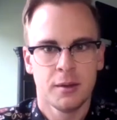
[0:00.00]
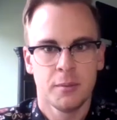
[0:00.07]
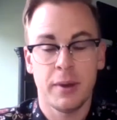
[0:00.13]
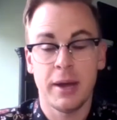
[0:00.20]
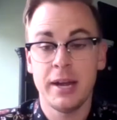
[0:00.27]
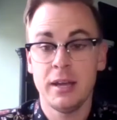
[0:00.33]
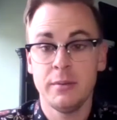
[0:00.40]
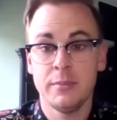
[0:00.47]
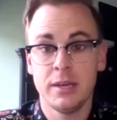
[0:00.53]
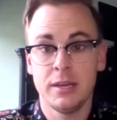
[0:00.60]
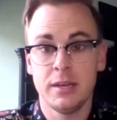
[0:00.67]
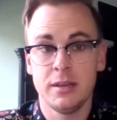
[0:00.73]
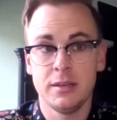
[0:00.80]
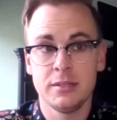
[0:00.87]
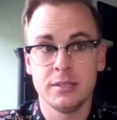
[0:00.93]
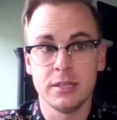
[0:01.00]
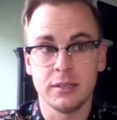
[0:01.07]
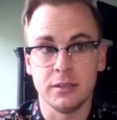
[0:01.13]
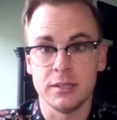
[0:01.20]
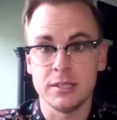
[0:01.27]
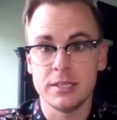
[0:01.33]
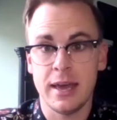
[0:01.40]
My name is
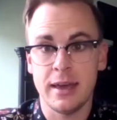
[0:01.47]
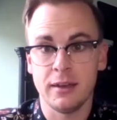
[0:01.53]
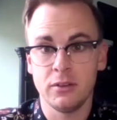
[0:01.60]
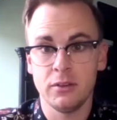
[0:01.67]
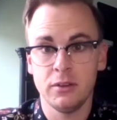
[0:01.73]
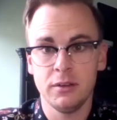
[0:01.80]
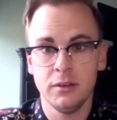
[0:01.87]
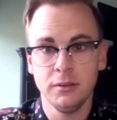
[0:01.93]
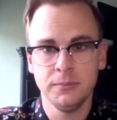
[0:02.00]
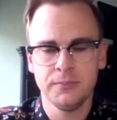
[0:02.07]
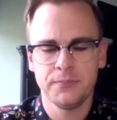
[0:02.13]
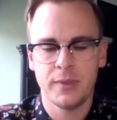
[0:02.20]
Nicholas Hangler.